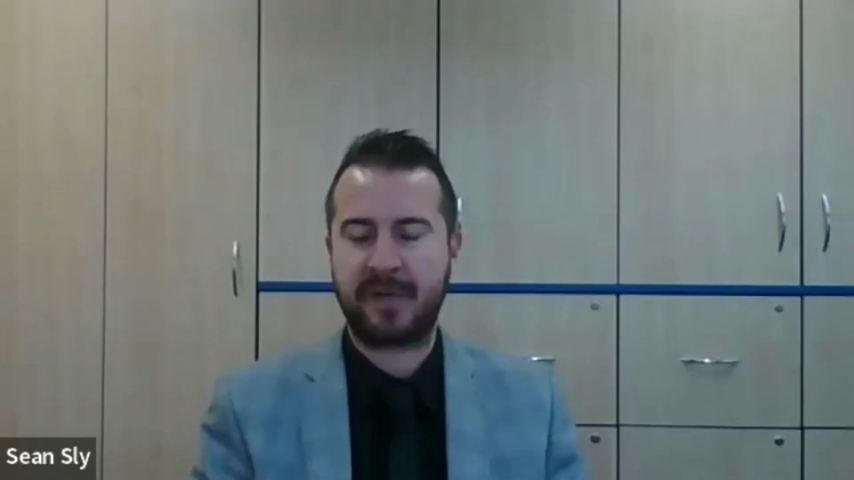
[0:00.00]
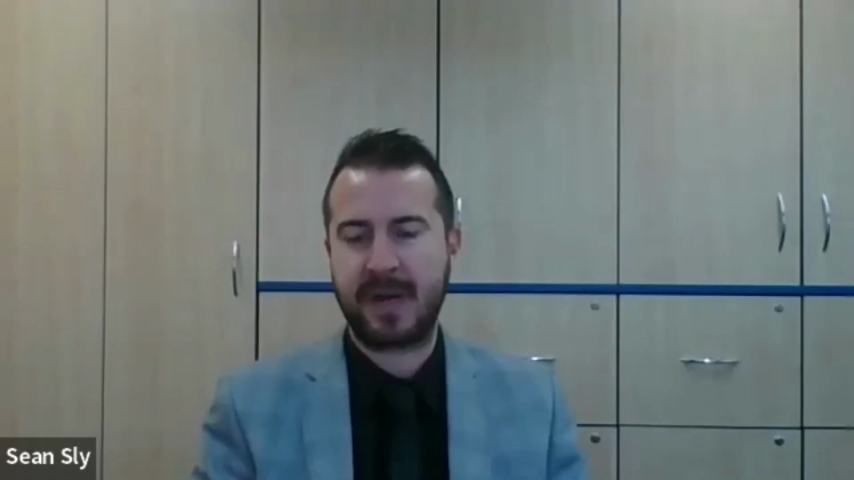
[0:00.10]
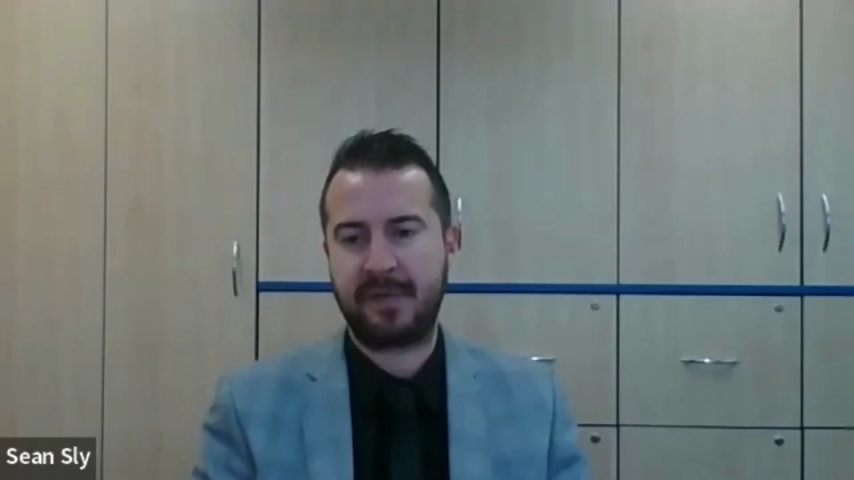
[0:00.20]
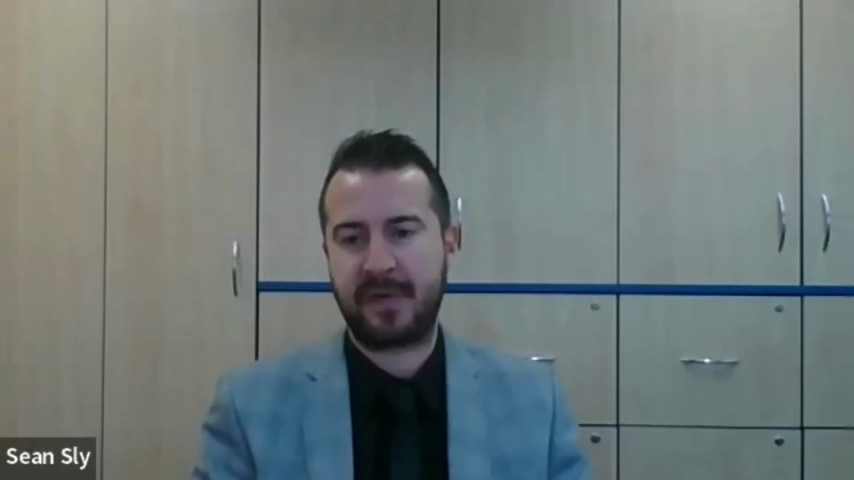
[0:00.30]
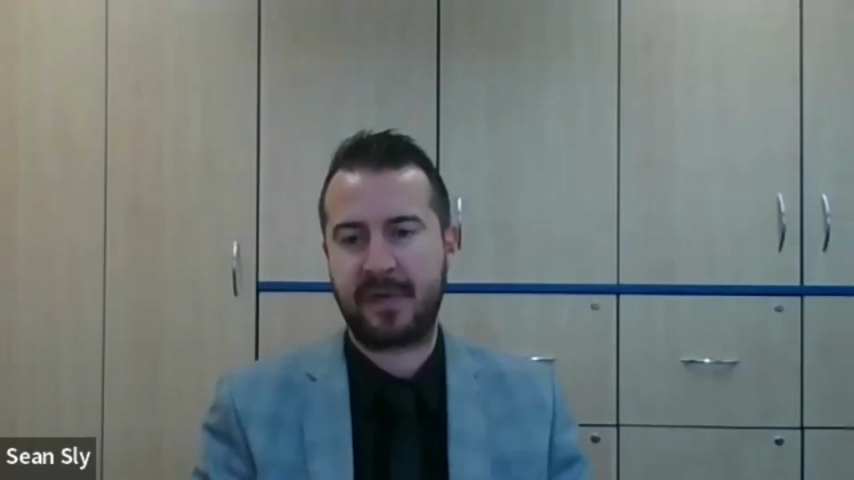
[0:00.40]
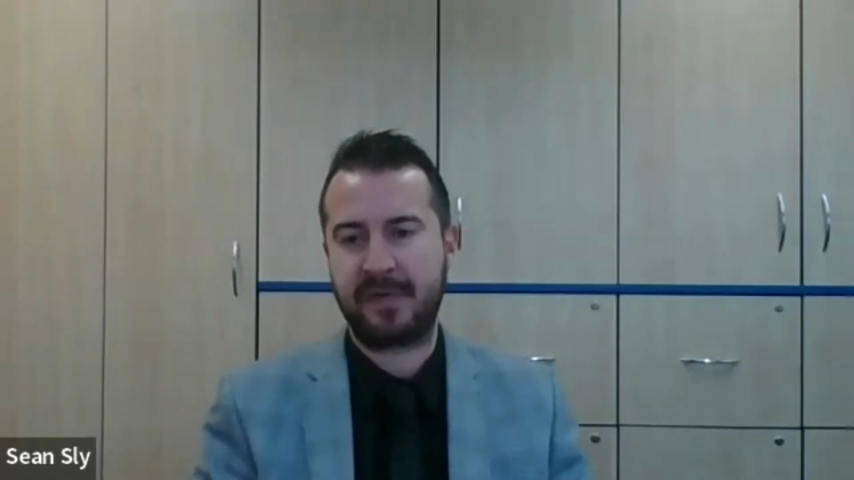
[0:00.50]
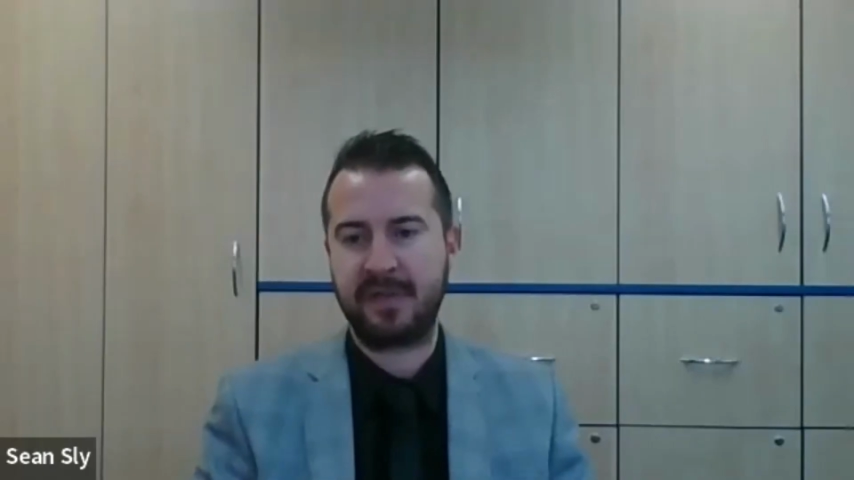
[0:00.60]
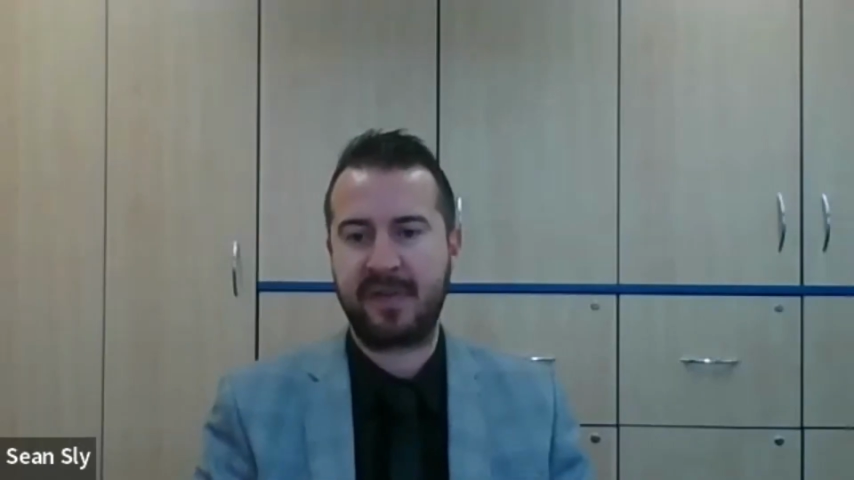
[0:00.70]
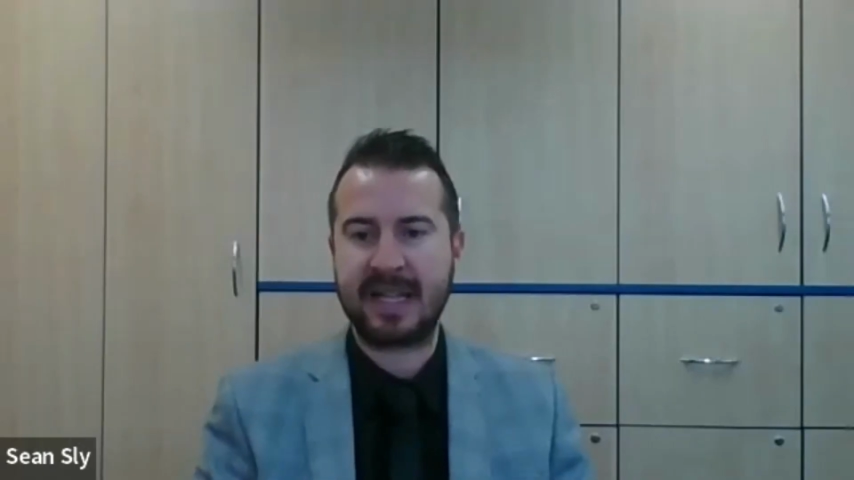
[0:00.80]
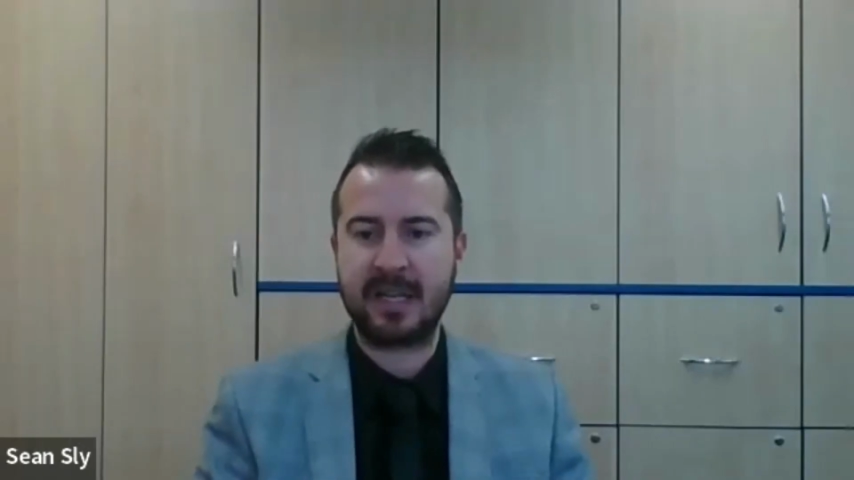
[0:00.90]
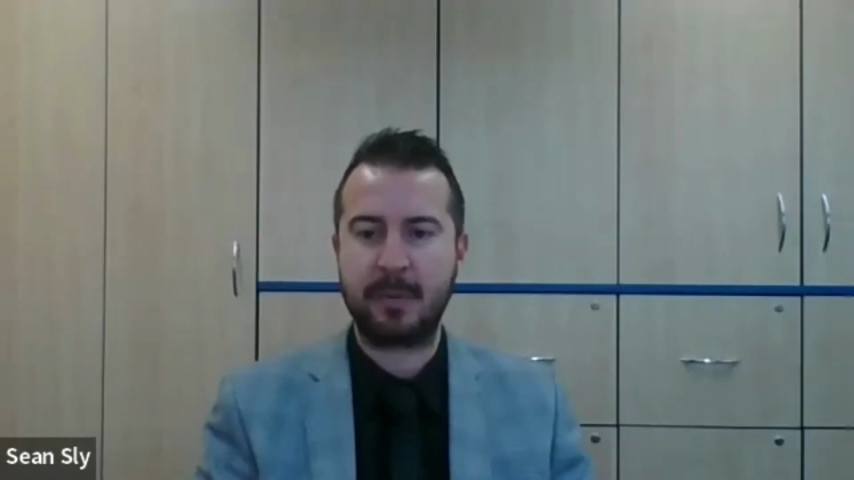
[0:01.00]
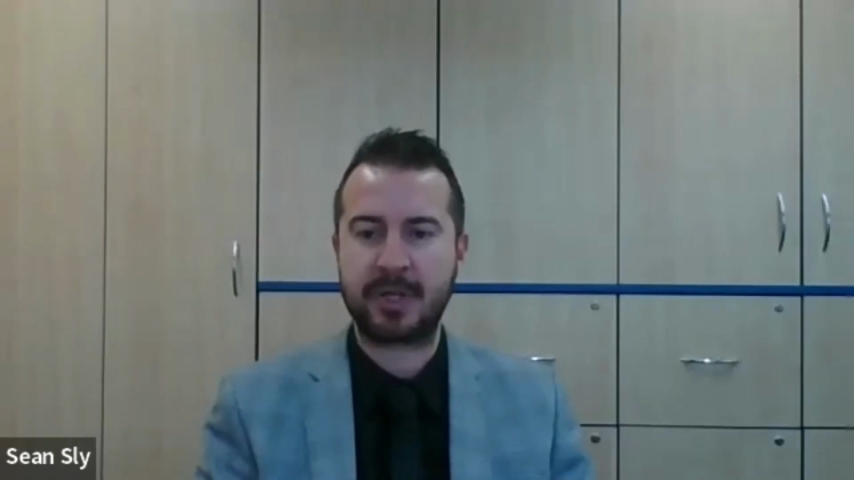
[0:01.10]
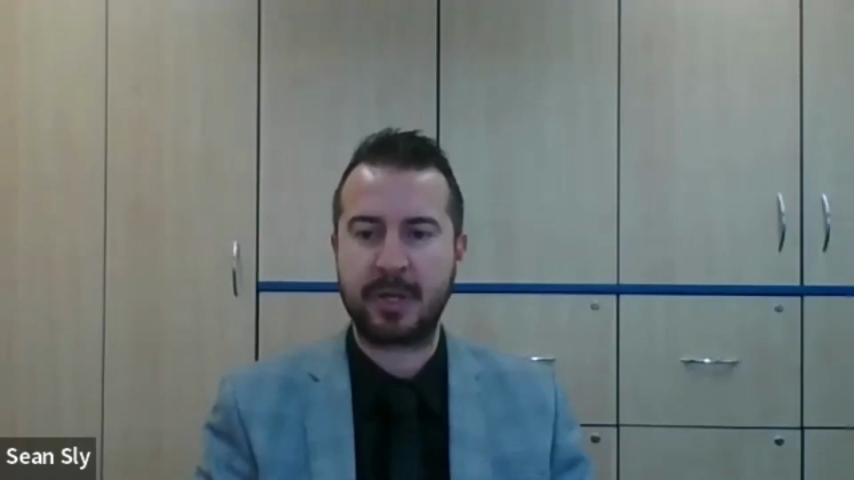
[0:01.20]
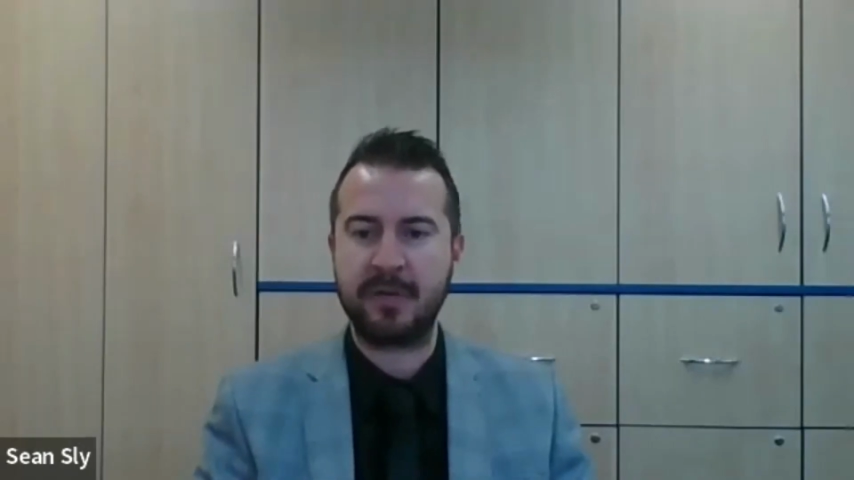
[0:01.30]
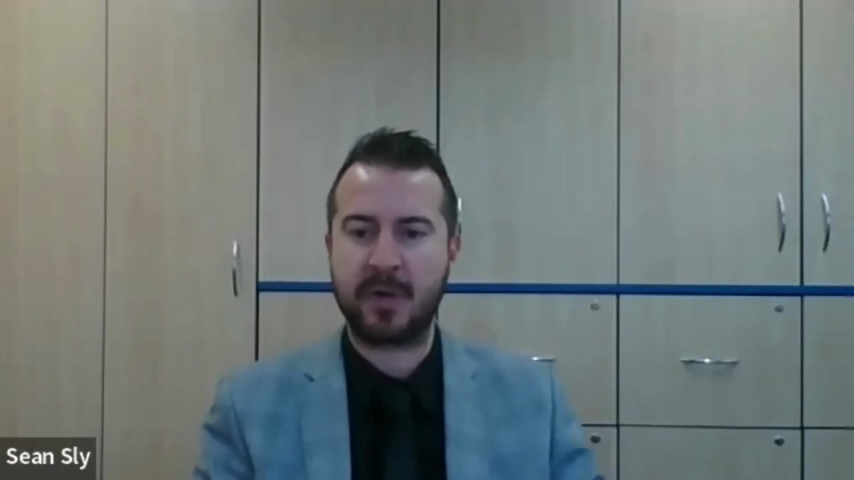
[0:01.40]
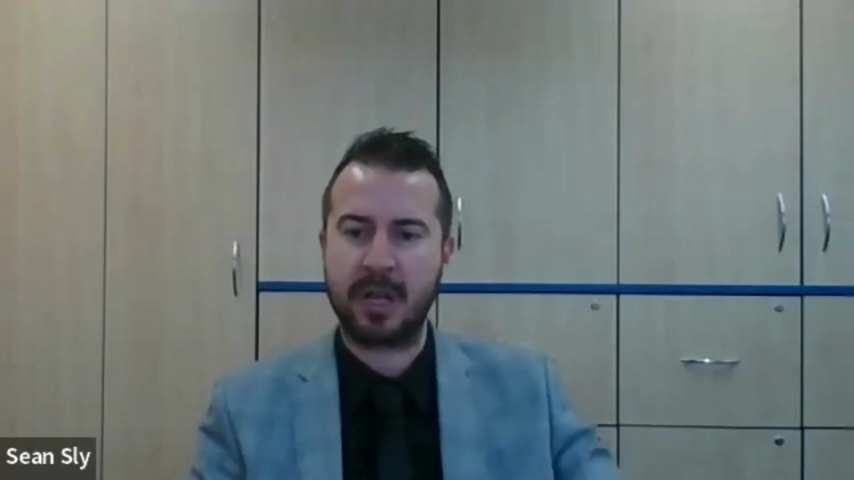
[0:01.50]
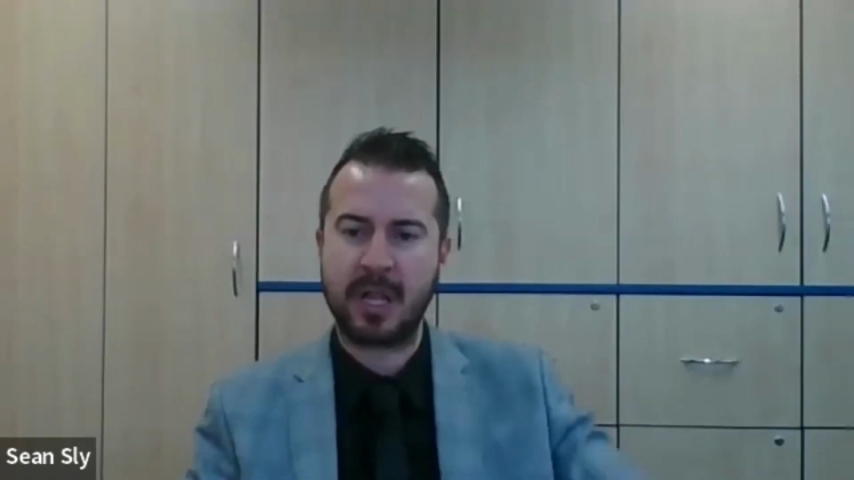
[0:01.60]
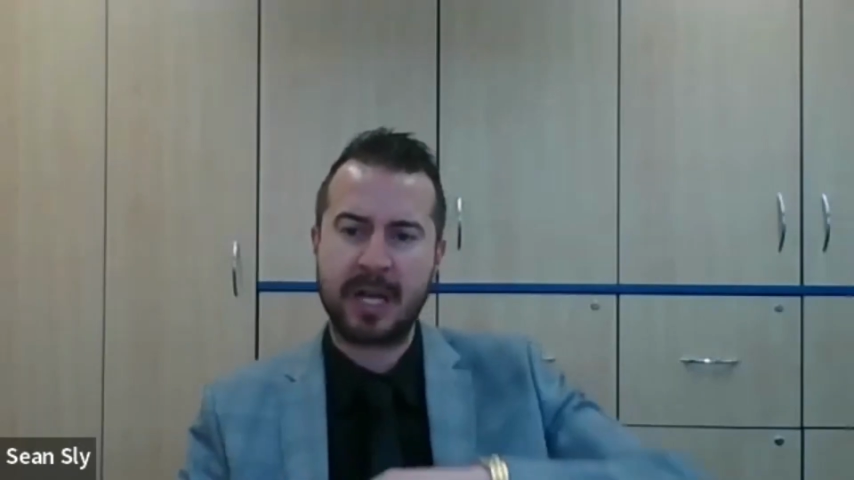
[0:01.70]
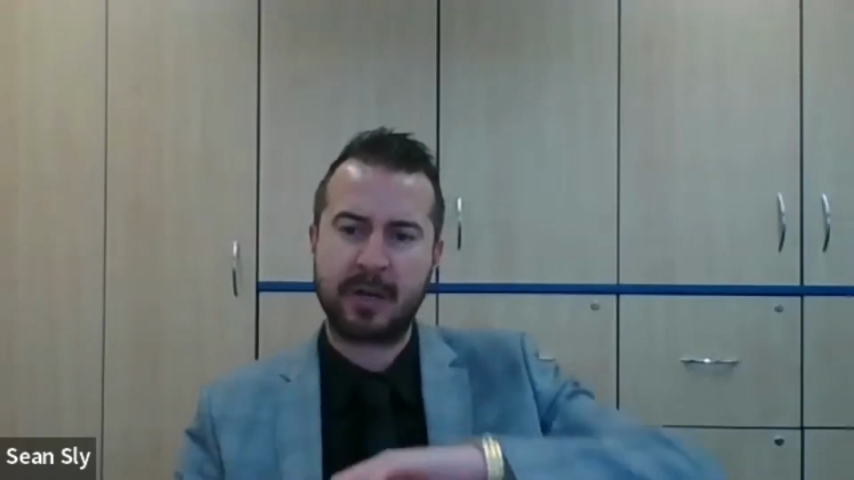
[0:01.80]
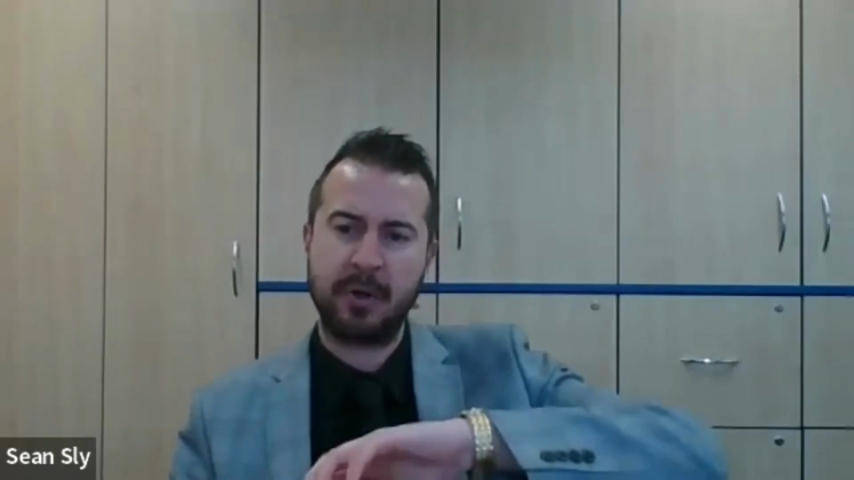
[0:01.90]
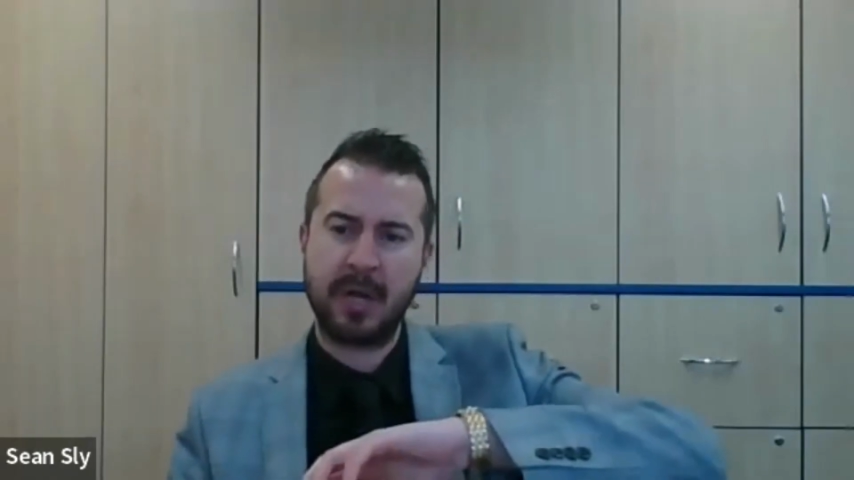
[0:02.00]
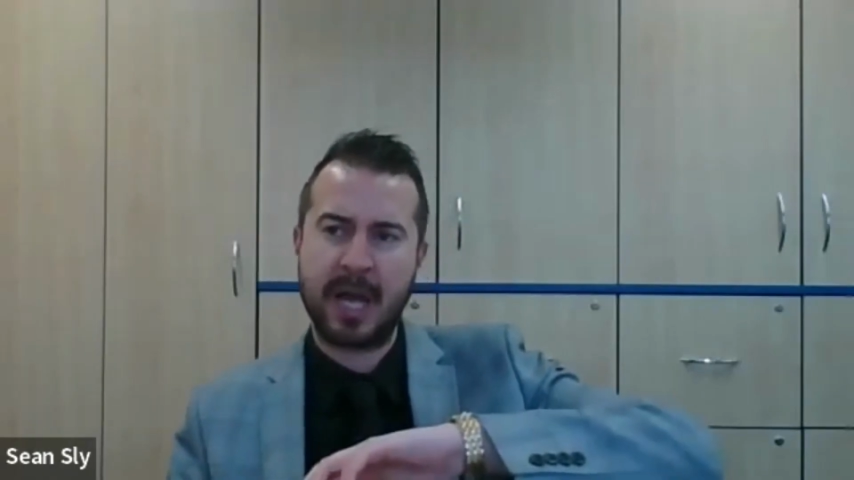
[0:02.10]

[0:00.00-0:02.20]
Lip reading: have developed. So you've got like